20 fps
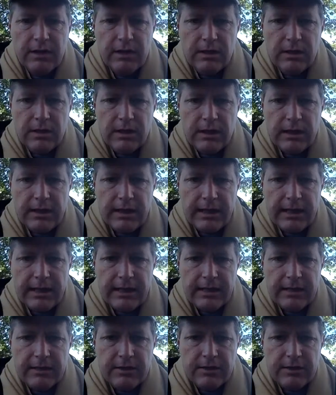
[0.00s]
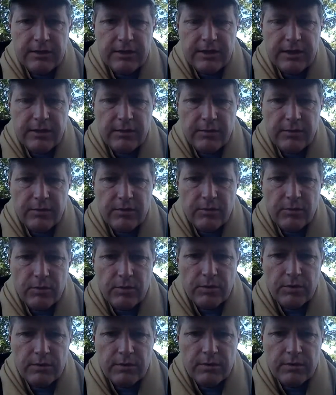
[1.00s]
and you get rid of the
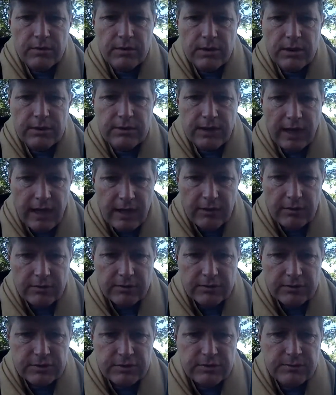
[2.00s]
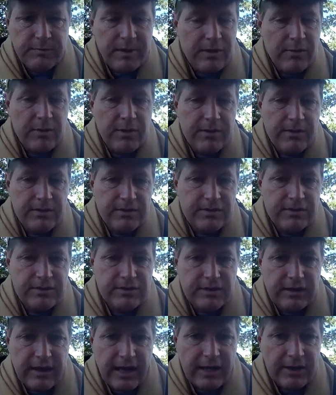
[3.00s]
word dollars. By the way, this is
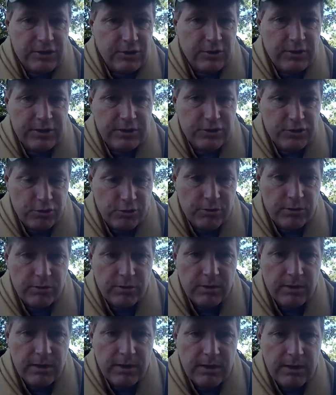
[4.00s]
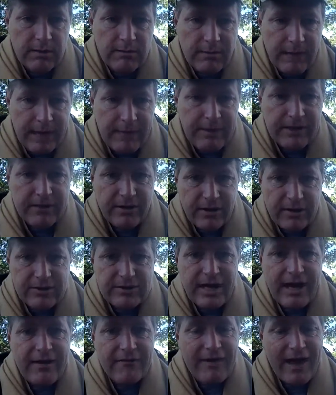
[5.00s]
actually true. Miami does
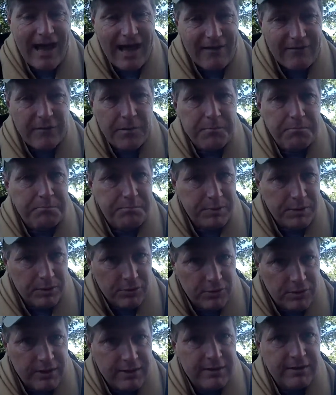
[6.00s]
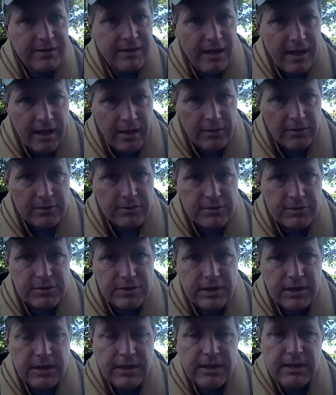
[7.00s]
have $500 million
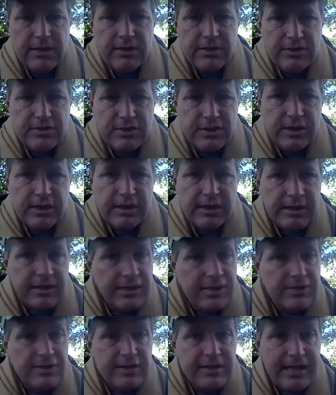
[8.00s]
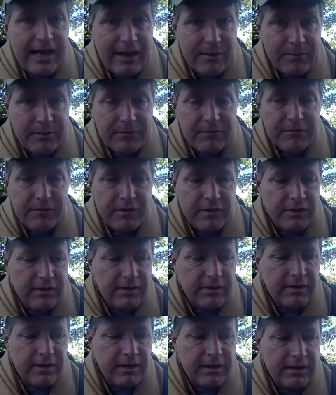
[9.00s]
sitting in its endowment fund
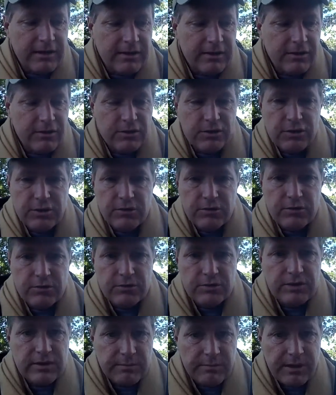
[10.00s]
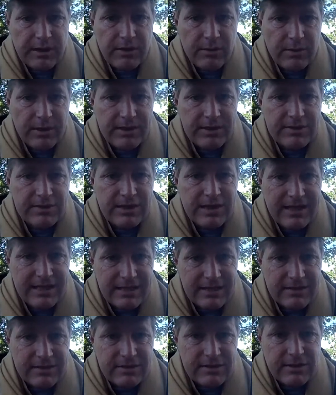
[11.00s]
that it could use. And by the way, it's
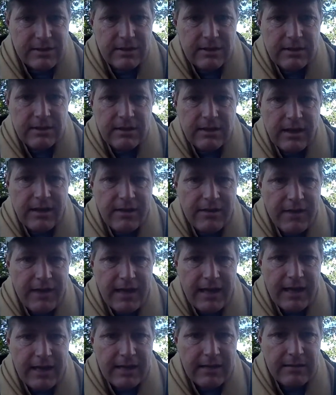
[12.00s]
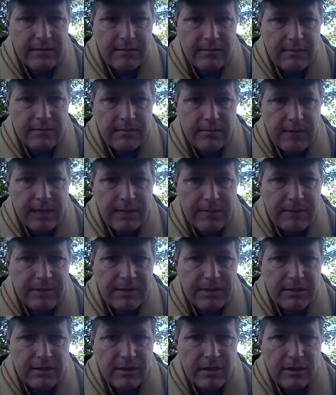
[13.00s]
it, not they. Miami,
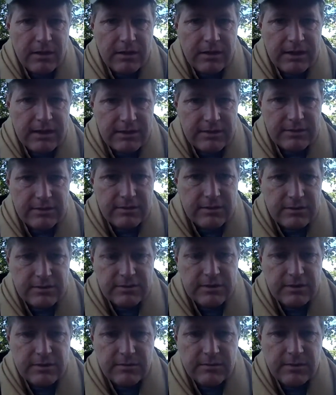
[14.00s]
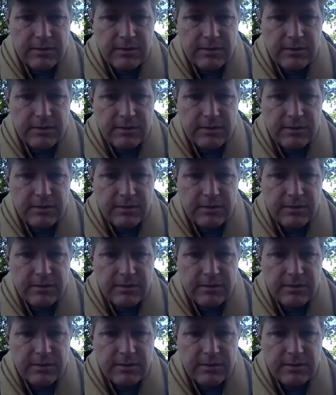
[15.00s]
it is a